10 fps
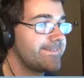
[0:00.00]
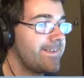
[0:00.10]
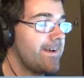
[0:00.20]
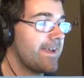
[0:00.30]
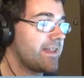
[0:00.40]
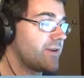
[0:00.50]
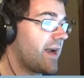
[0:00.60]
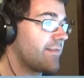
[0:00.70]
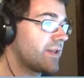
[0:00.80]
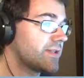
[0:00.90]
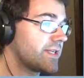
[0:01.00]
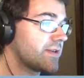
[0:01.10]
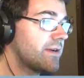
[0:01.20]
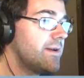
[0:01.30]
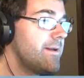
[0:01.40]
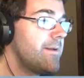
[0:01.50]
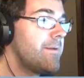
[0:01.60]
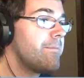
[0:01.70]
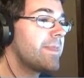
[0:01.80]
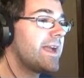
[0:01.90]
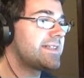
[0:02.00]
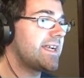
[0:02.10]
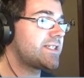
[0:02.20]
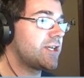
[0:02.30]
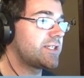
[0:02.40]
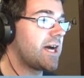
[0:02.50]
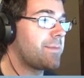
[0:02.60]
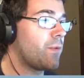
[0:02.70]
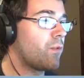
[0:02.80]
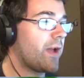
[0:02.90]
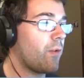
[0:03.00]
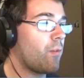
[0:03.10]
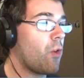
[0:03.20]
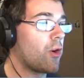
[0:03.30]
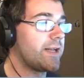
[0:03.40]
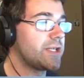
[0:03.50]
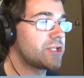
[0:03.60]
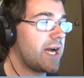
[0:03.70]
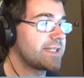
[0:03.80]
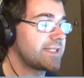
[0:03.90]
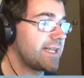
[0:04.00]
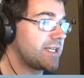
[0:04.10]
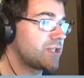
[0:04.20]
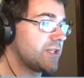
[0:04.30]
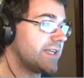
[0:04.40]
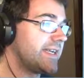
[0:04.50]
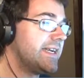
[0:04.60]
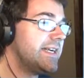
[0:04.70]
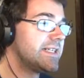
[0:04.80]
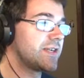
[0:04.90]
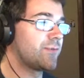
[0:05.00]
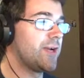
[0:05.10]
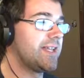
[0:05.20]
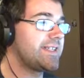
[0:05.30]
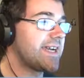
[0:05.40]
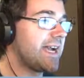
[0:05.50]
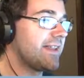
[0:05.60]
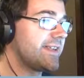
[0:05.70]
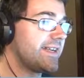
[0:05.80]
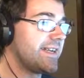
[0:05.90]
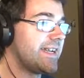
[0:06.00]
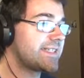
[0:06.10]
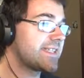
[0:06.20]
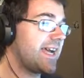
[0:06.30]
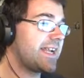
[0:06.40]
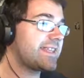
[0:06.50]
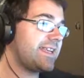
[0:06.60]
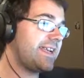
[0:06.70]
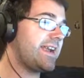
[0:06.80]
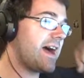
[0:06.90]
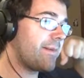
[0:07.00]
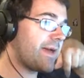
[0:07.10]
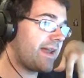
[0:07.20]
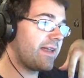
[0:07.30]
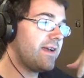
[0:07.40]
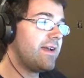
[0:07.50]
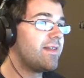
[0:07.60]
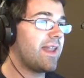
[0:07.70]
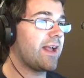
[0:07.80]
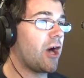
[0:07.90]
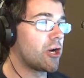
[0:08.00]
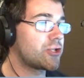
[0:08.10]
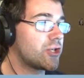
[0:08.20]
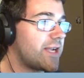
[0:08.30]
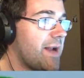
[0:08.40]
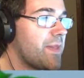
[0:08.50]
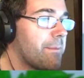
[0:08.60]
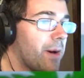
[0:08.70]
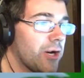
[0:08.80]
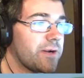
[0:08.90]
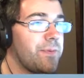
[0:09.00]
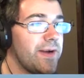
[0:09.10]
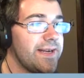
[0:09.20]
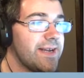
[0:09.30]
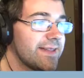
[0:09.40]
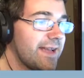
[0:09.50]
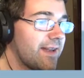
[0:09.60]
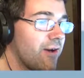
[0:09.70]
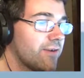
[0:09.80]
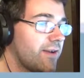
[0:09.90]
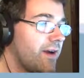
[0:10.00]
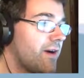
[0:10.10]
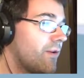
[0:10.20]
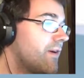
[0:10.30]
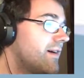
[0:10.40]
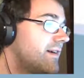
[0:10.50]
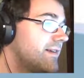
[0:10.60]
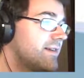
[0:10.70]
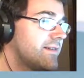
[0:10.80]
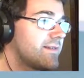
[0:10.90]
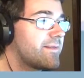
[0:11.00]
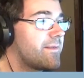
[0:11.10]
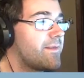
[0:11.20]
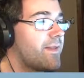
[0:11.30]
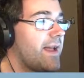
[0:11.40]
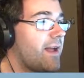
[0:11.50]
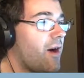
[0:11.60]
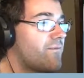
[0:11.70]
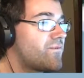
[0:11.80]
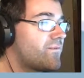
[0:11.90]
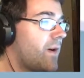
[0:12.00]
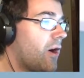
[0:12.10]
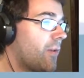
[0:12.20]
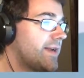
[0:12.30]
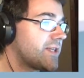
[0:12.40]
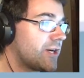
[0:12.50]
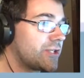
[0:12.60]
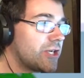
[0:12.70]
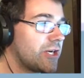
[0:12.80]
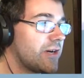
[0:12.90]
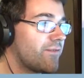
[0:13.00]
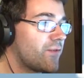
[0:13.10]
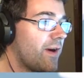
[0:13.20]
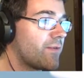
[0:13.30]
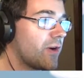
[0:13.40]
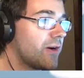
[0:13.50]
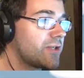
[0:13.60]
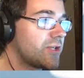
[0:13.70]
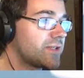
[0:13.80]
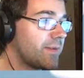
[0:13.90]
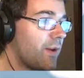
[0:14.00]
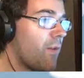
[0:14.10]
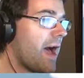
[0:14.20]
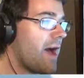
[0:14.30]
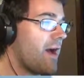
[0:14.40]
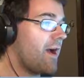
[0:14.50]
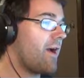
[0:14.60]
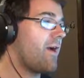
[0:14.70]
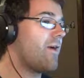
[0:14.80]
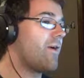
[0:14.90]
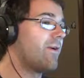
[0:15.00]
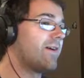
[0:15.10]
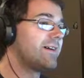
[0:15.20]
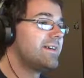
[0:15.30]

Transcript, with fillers: Okay, they're not even close either. Takes a good couple like warning shots essentially to really dial it in. It's like the that like Archer game that Mark played not that long ago. Like Always Archer or Forever Archer or something. Whoa!